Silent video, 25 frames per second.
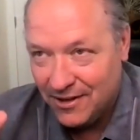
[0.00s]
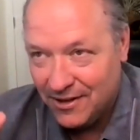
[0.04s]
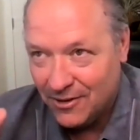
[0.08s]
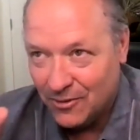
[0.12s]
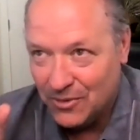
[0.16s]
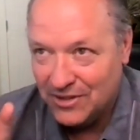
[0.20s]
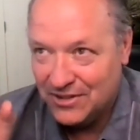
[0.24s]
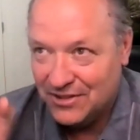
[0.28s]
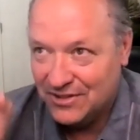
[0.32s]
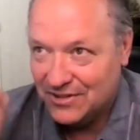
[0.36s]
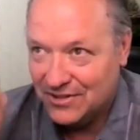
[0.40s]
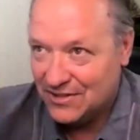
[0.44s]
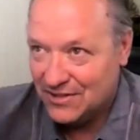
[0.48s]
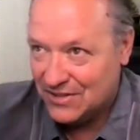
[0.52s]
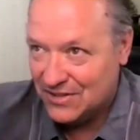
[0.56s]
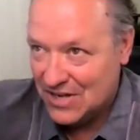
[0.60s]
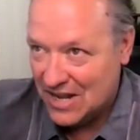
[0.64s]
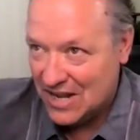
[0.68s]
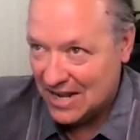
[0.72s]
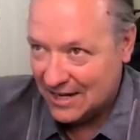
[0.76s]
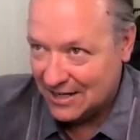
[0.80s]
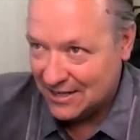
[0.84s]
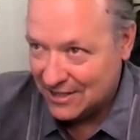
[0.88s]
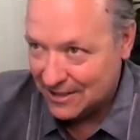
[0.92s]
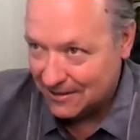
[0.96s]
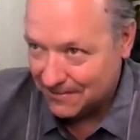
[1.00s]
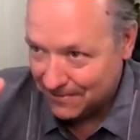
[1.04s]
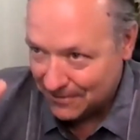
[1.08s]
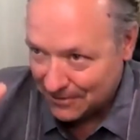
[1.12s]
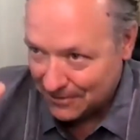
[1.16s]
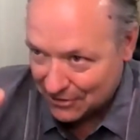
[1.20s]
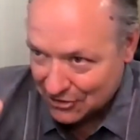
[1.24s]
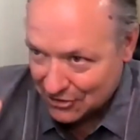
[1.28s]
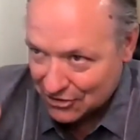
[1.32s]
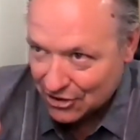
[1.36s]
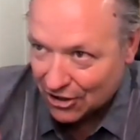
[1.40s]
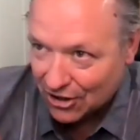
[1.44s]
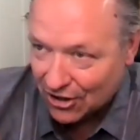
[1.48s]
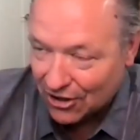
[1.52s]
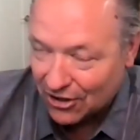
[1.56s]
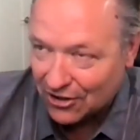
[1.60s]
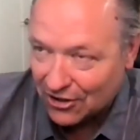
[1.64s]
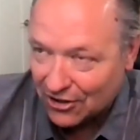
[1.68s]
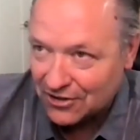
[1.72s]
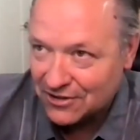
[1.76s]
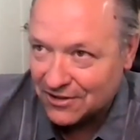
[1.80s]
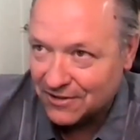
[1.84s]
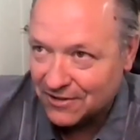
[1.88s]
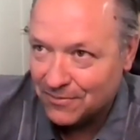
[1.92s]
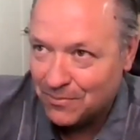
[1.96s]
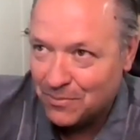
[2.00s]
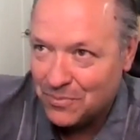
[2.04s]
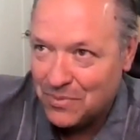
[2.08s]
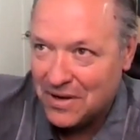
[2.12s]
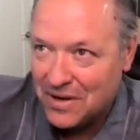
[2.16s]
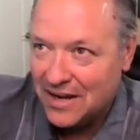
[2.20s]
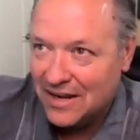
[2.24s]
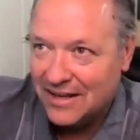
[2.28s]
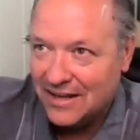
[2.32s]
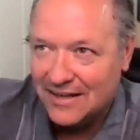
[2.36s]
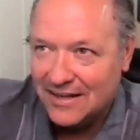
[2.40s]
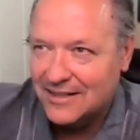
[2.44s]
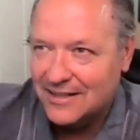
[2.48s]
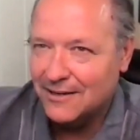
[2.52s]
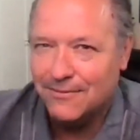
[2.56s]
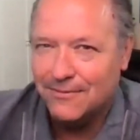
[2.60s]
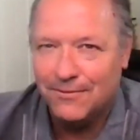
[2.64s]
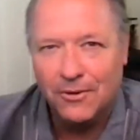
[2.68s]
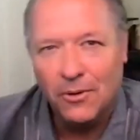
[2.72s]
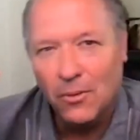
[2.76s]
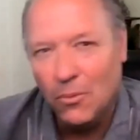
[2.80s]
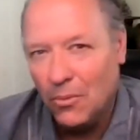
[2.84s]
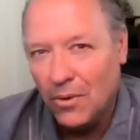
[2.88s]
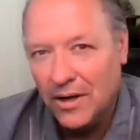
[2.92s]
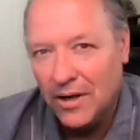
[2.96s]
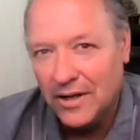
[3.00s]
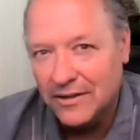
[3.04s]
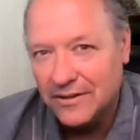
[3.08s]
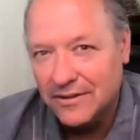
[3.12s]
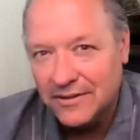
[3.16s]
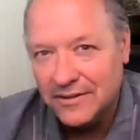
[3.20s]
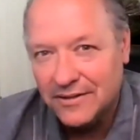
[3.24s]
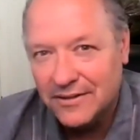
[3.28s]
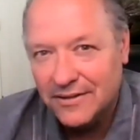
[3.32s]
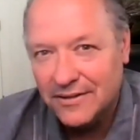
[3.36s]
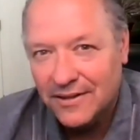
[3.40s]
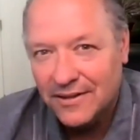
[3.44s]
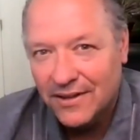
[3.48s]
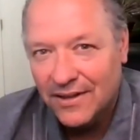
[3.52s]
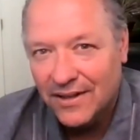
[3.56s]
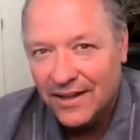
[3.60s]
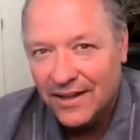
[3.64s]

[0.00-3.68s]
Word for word: We just take different turns of being in different ones.